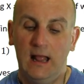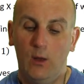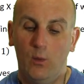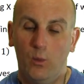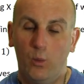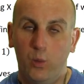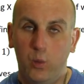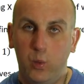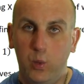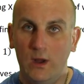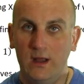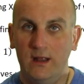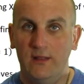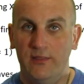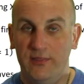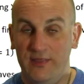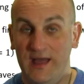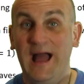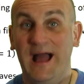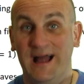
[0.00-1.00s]

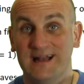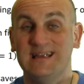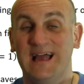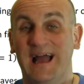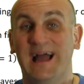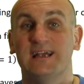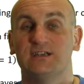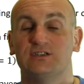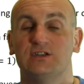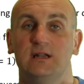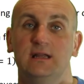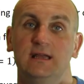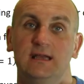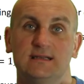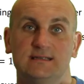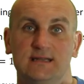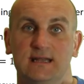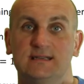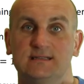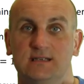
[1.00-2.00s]
that actually
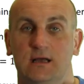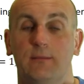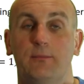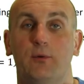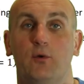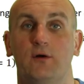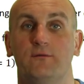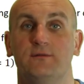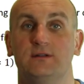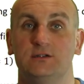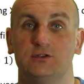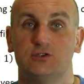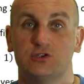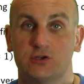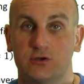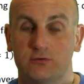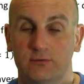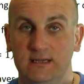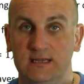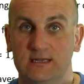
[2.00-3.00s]
is an example of a
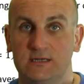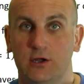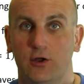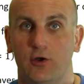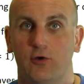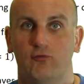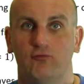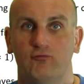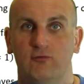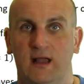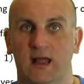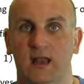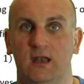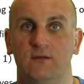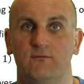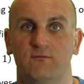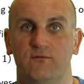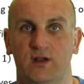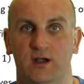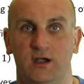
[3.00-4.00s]
discrete
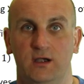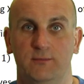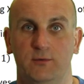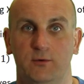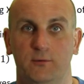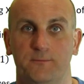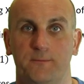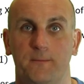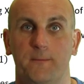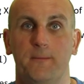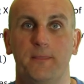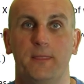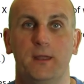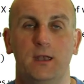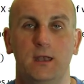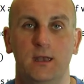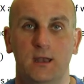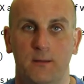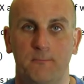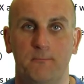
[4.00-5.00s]
random variable, the
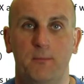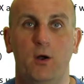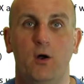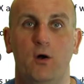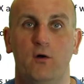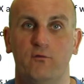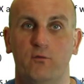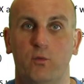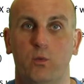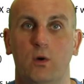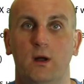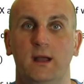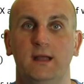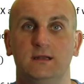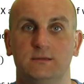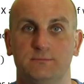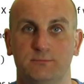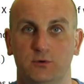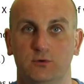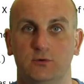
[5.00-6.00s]
number of
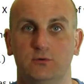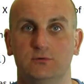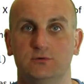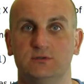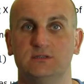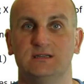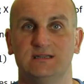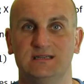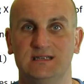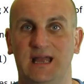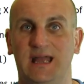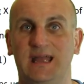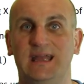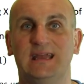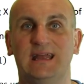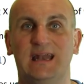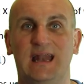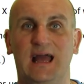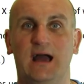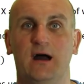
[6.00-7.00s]
white balls
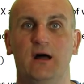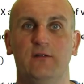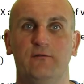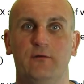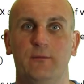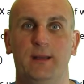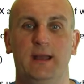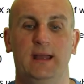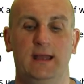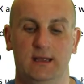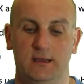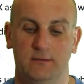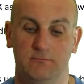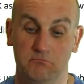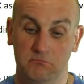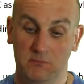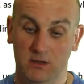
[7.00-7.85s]
taken out of a bag.